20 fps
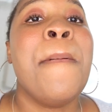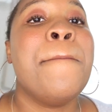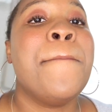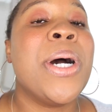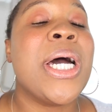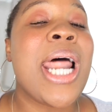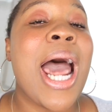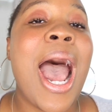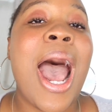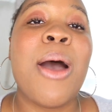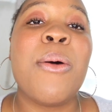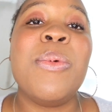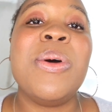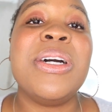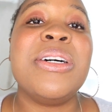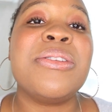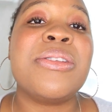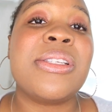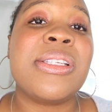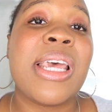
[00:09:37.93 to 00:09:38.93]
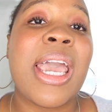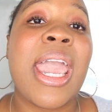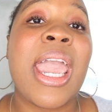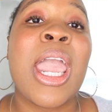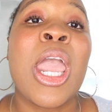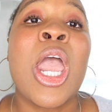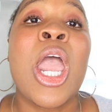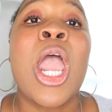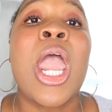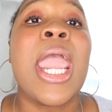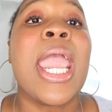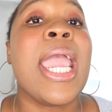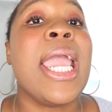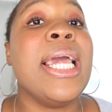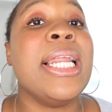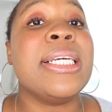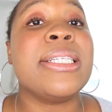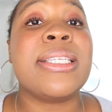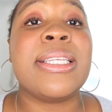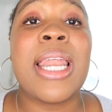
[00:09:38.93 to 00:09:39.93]
but I will say
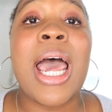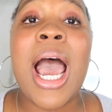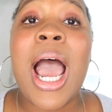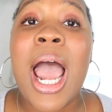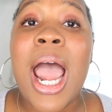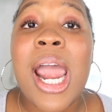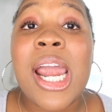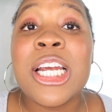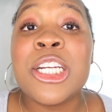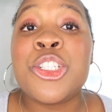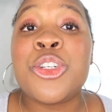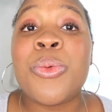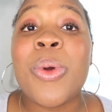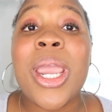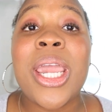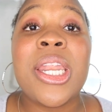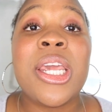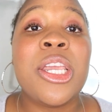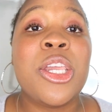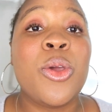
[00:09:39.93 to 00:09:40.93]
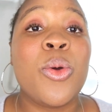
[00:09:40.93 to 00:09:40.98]
It is not hydrating.